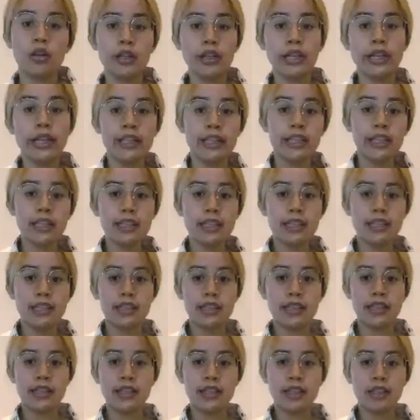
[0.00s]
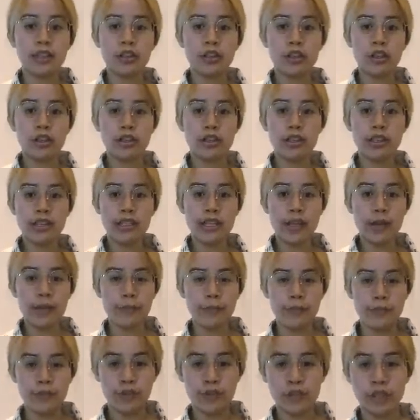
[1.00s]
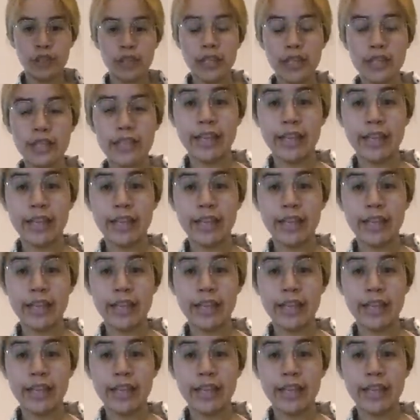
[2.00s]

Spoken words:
Okay, and this is the concept for the